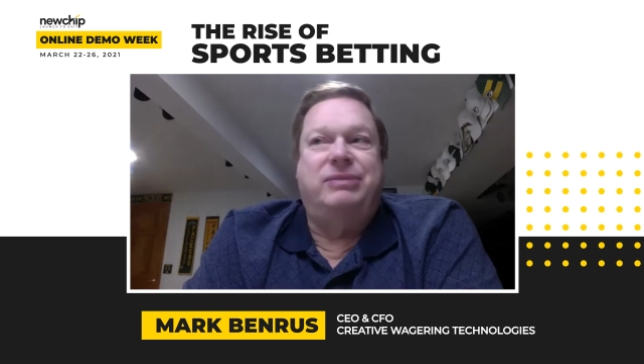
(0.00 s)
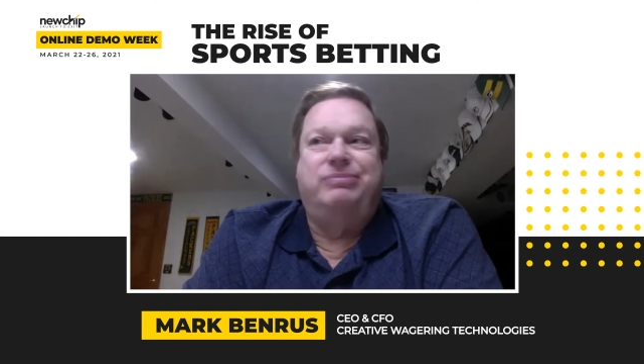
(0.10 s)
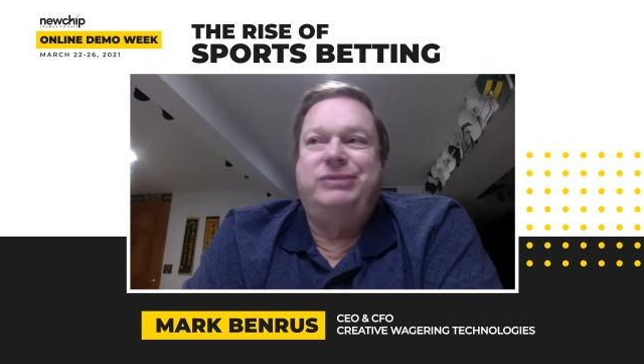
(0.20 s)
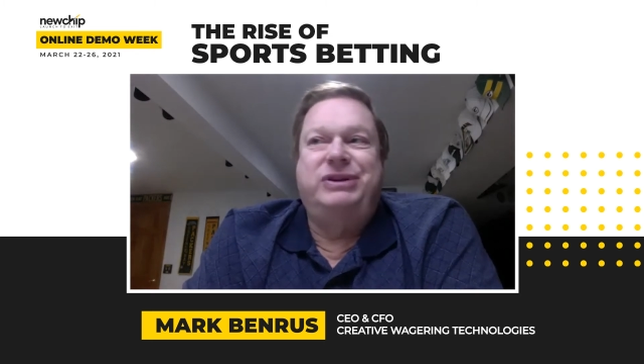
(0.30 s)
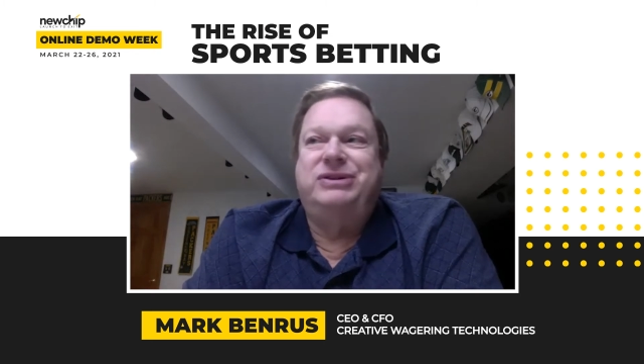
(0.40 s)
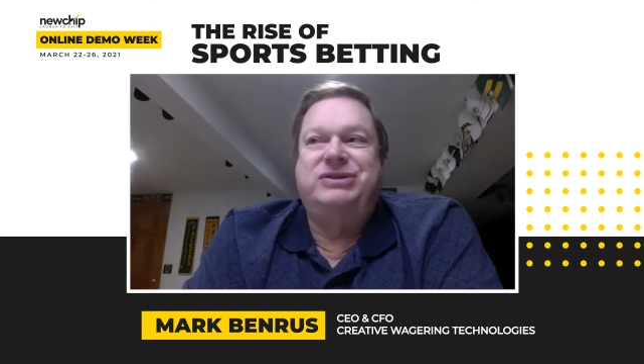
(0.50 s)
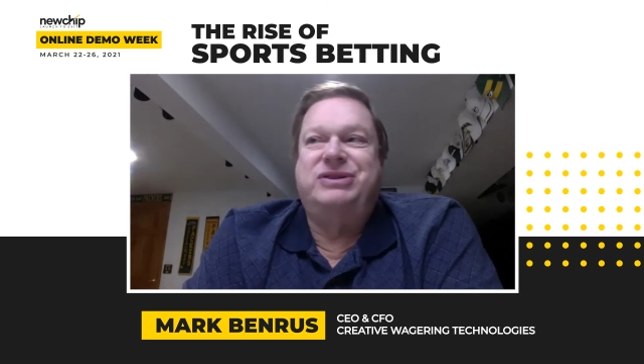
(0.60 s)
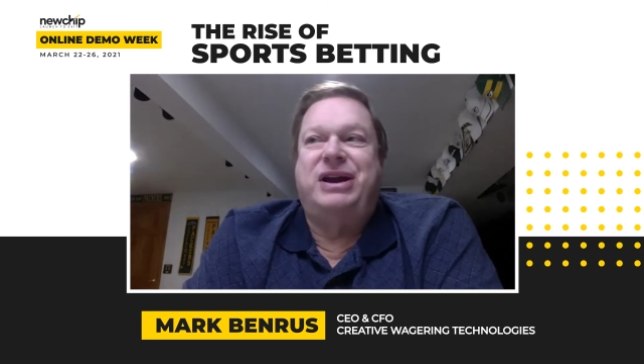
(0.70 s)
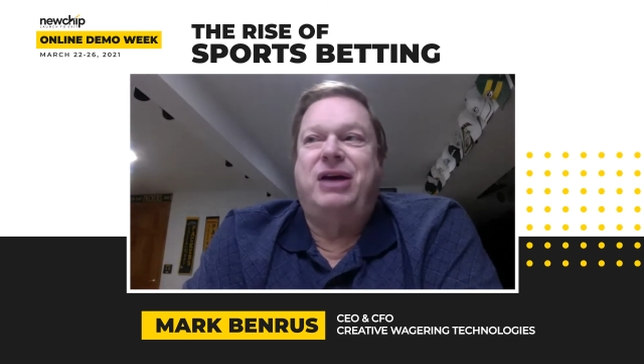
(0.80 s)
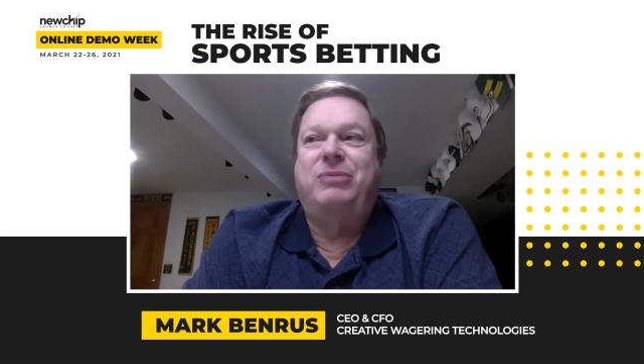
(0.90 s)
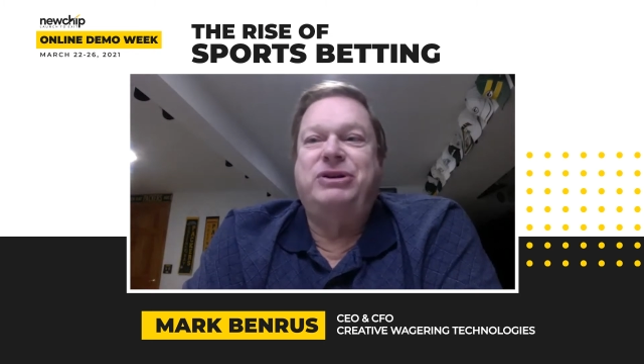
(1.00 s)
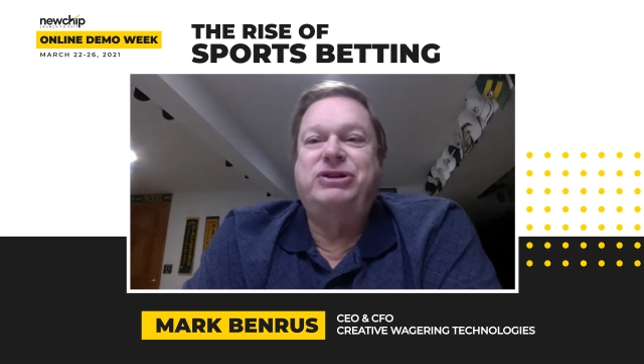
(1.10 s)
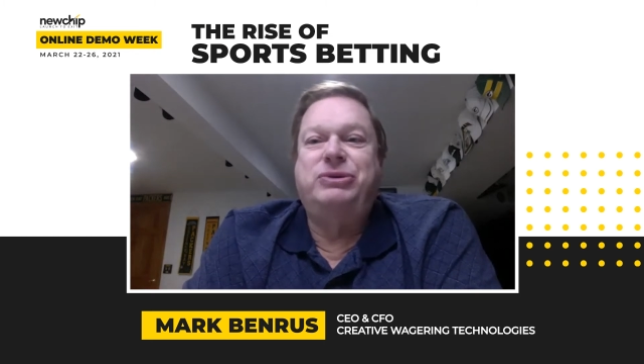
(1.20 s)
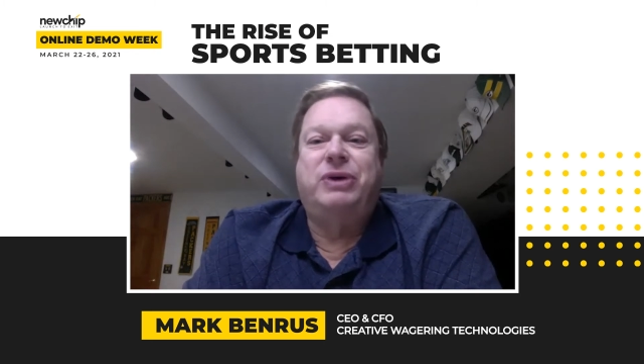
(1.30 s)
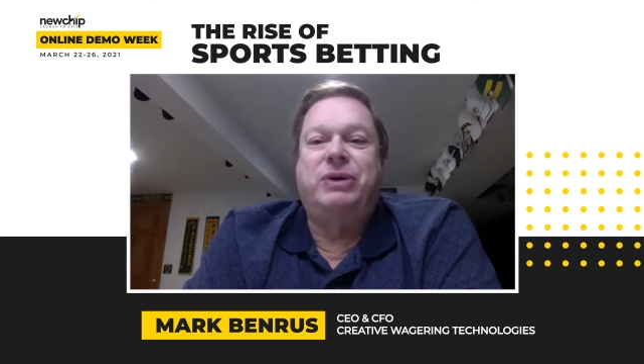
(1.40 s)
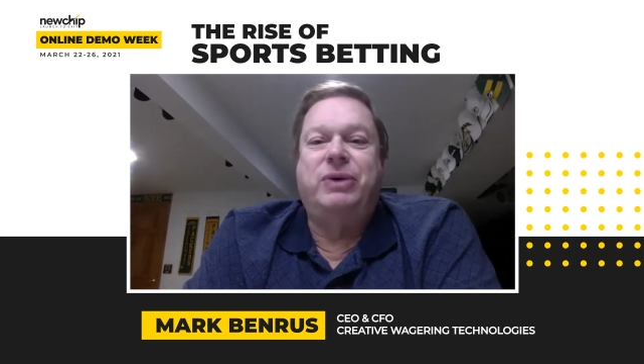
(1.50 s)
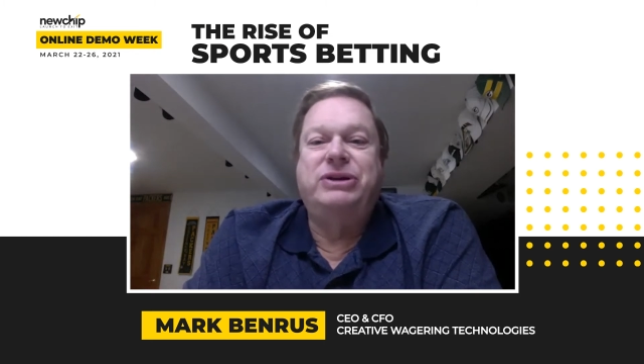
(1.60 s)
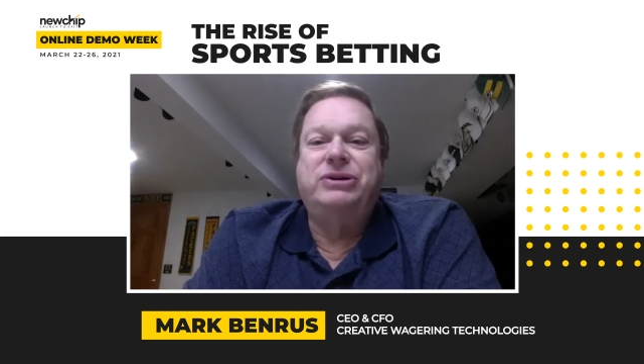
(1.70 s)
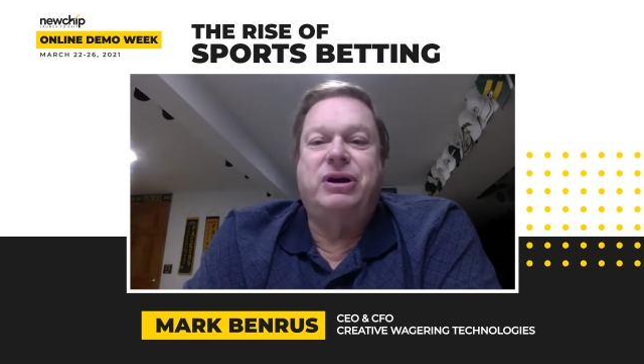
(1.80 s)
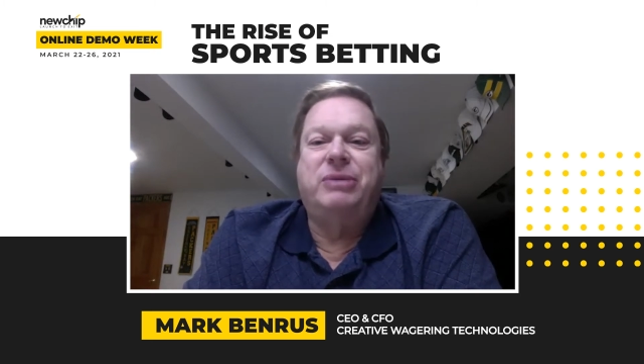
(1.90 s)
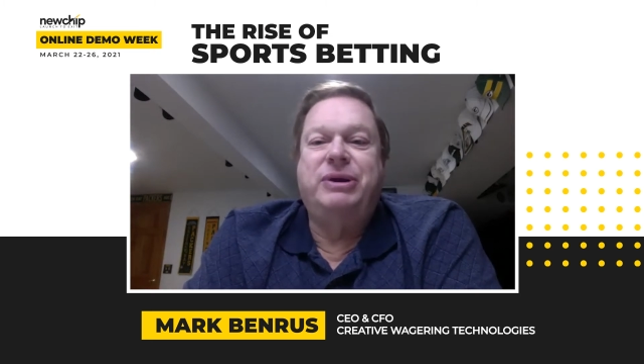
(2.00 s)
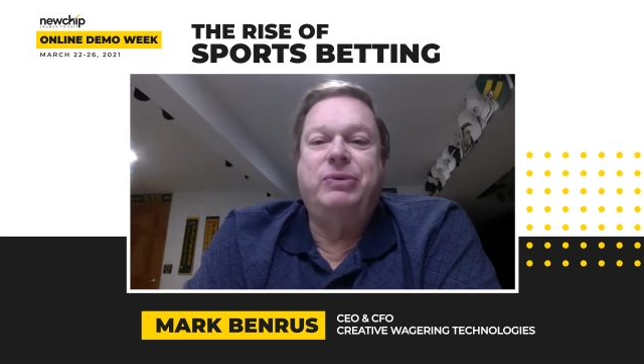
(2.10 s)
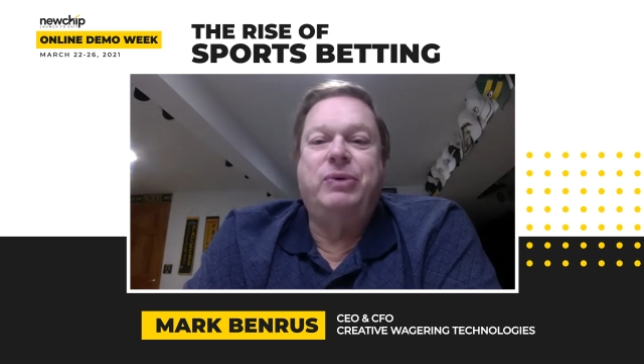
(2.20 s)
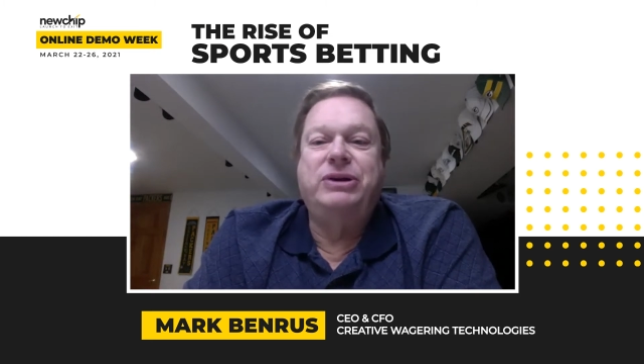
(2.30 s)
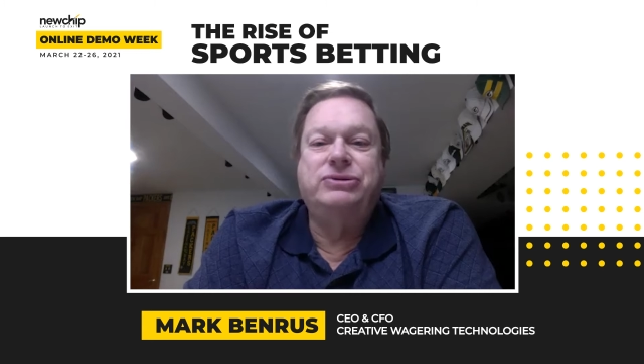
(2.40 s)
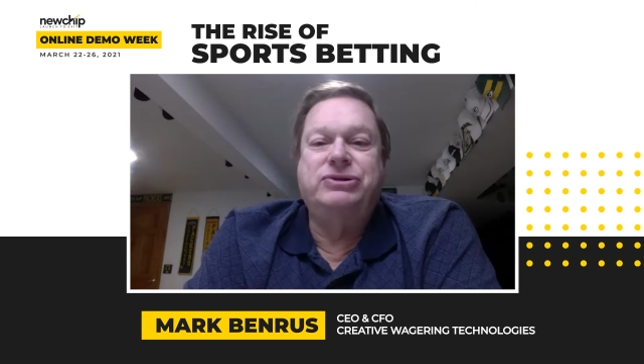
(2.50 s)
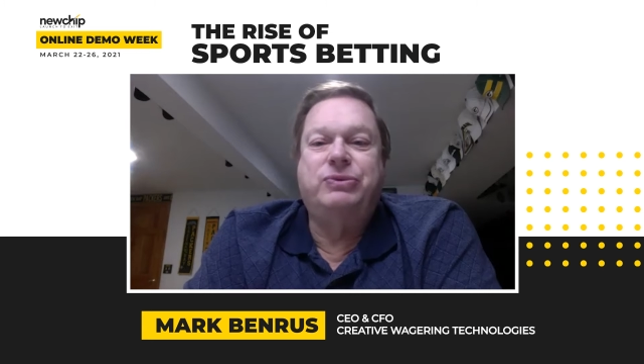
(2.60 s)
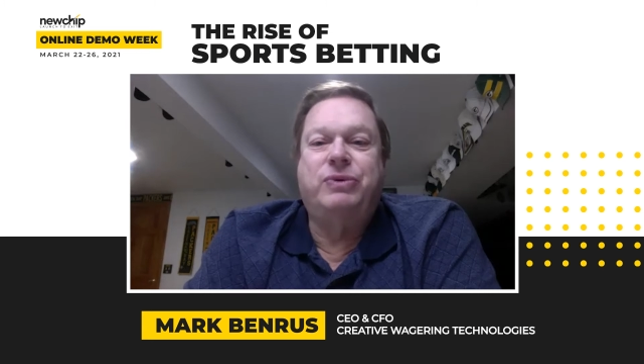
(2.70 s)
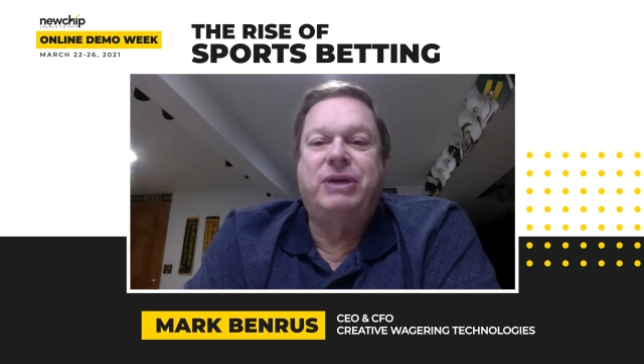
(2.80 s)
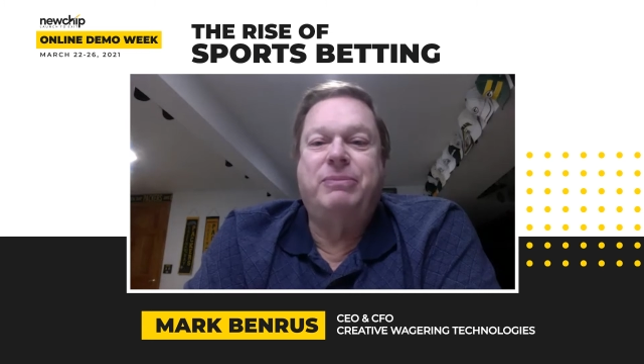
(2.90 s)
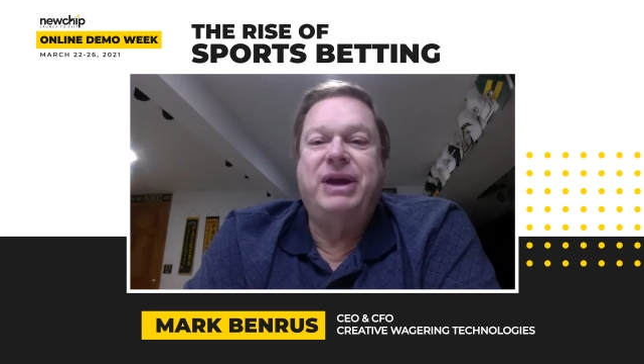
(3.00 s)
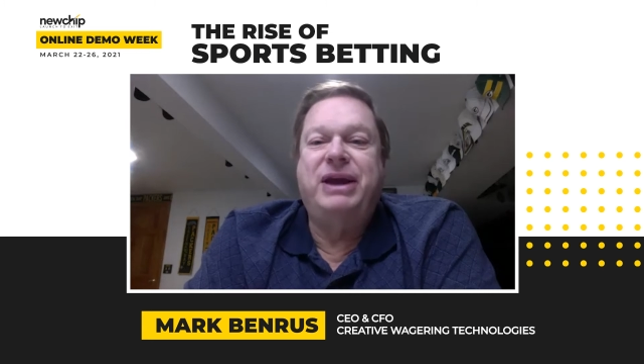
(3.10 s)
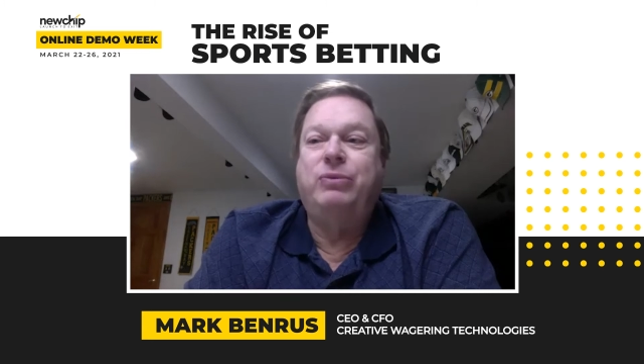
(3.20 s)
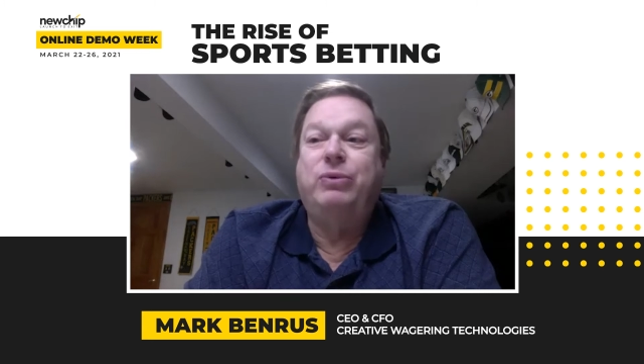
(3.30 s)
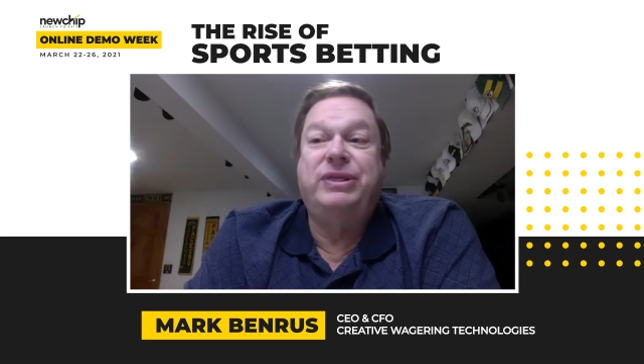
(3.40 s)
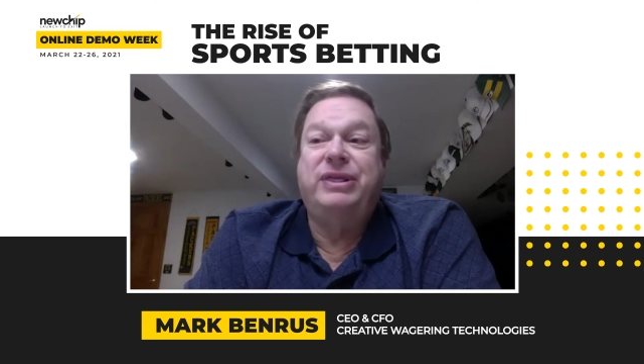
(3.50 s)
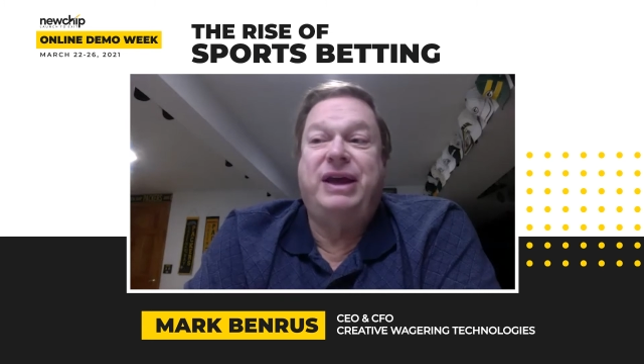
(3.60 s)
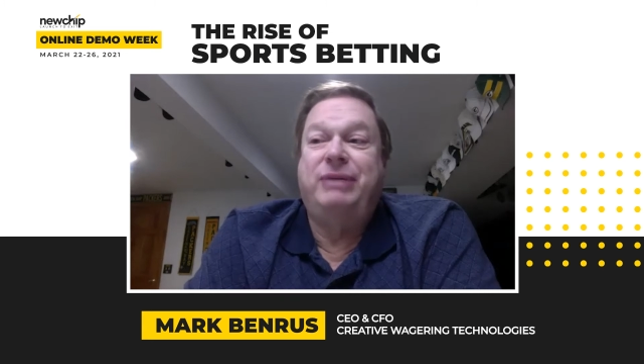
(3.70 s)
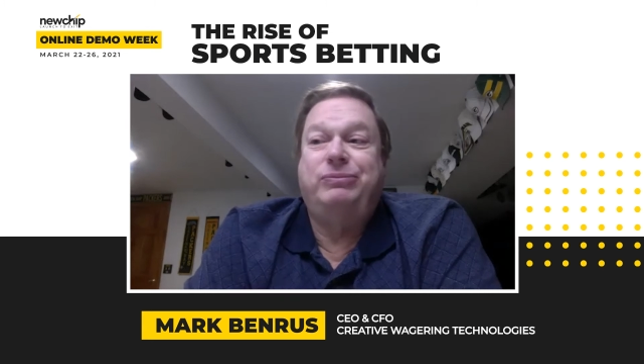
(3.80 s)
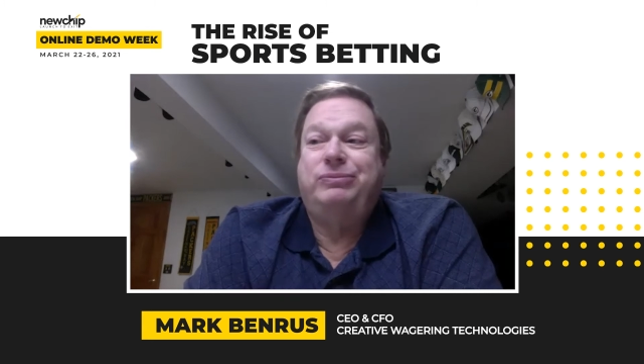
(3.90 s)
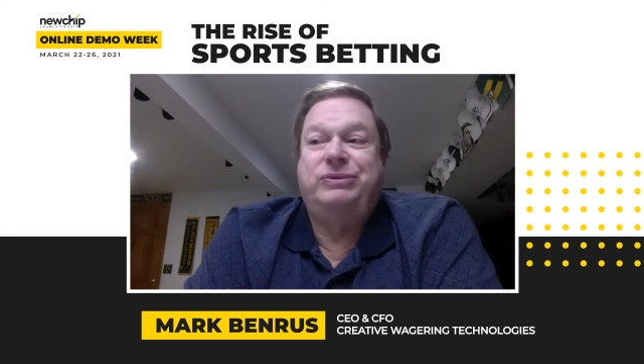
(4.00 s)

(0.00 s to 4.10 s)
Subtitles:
you decide how much you want to wager, how many wagers you want to make with that